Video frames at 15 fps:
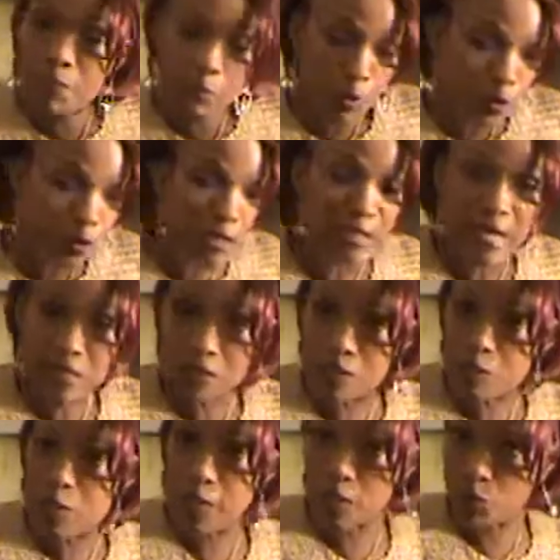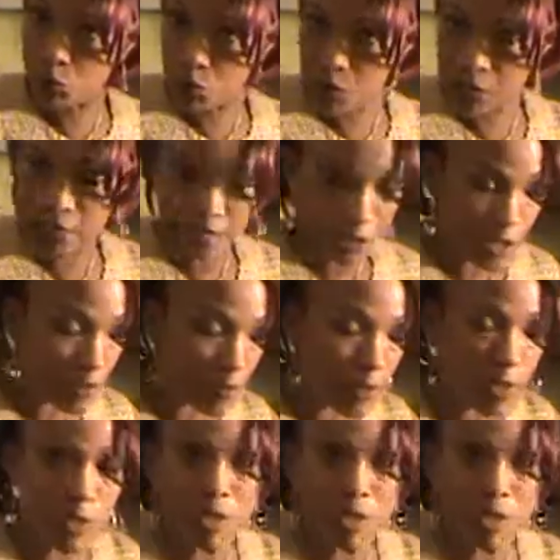people use lettuce, but I don't use lettuce because